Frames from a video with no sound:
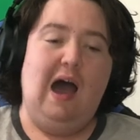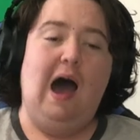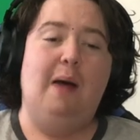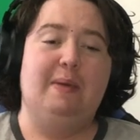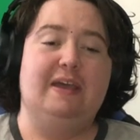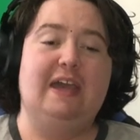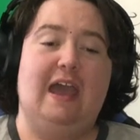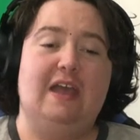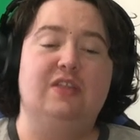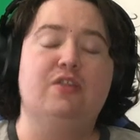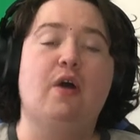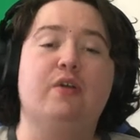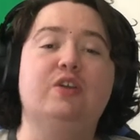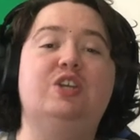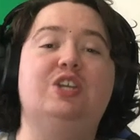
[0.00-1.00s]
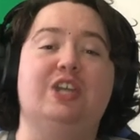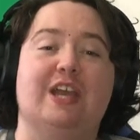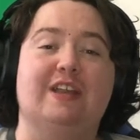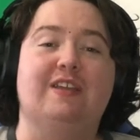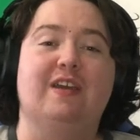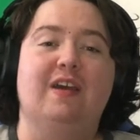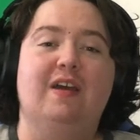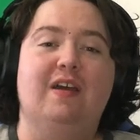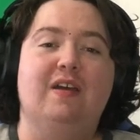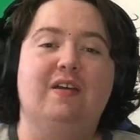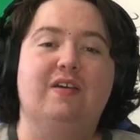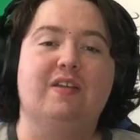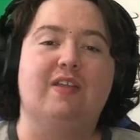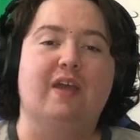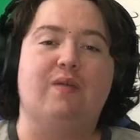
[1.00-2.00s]
I mean, yeah, no because shit.
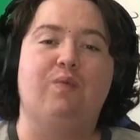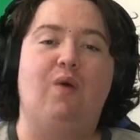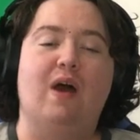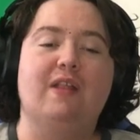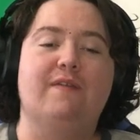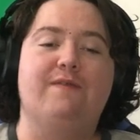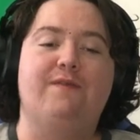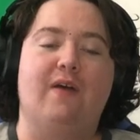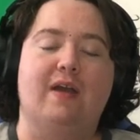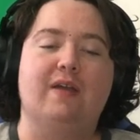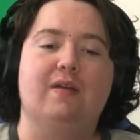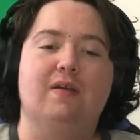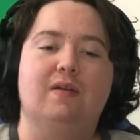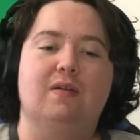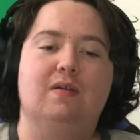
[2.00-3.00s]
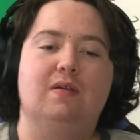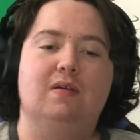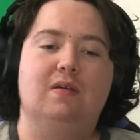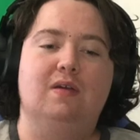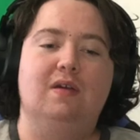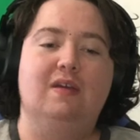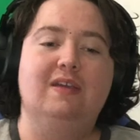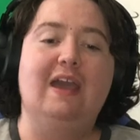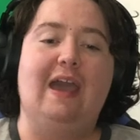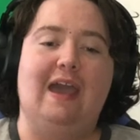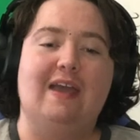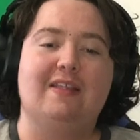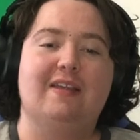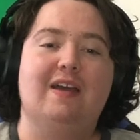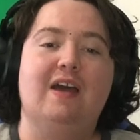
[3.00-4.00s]
Because like, why the fuck? Like, awkward.
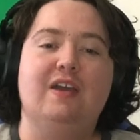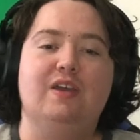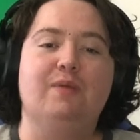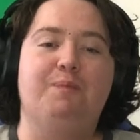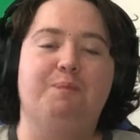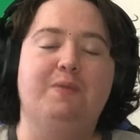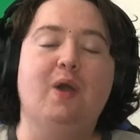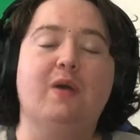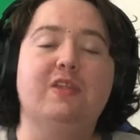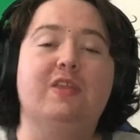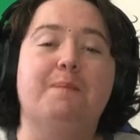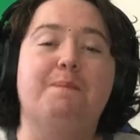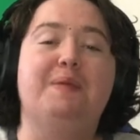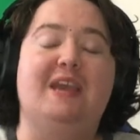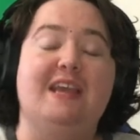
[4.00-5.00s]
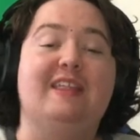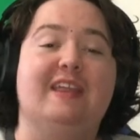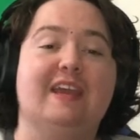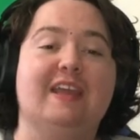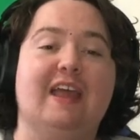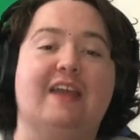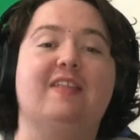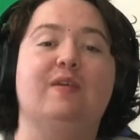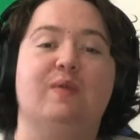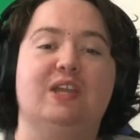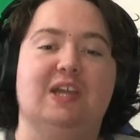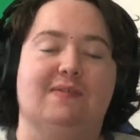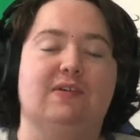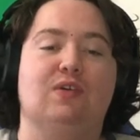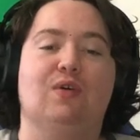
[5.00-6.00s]
Yeah, you, you're the pissing next member. to each
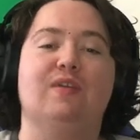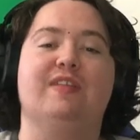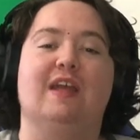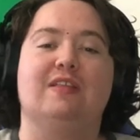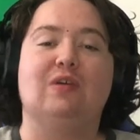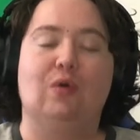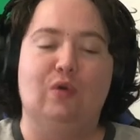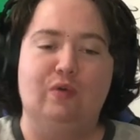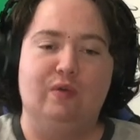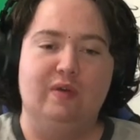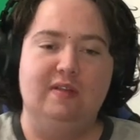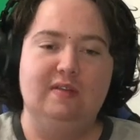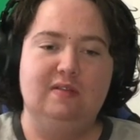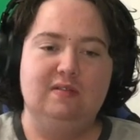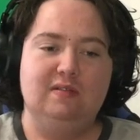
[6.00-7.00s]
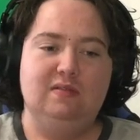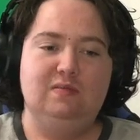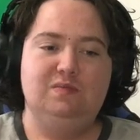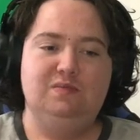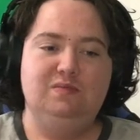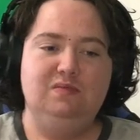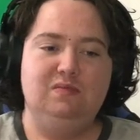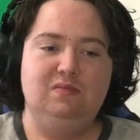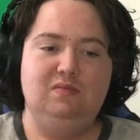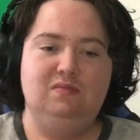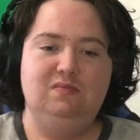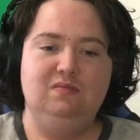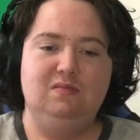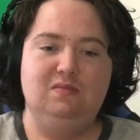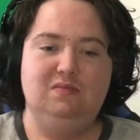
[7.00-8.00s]
other. Of course, I mean, that's awkward. He had a suit on. He had a
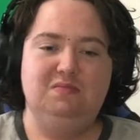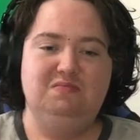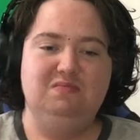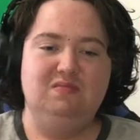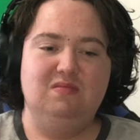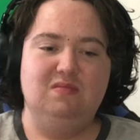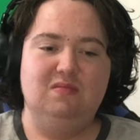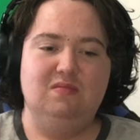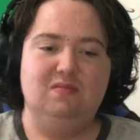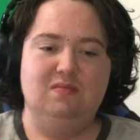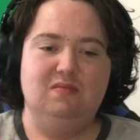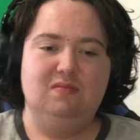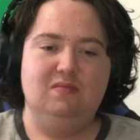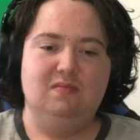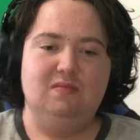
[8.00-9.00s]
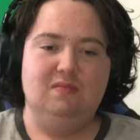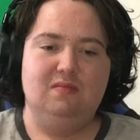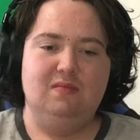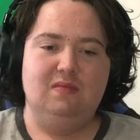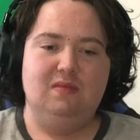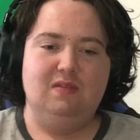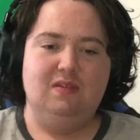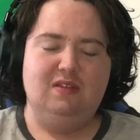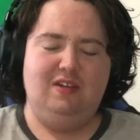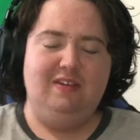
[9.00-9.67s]
penis. You look familiar.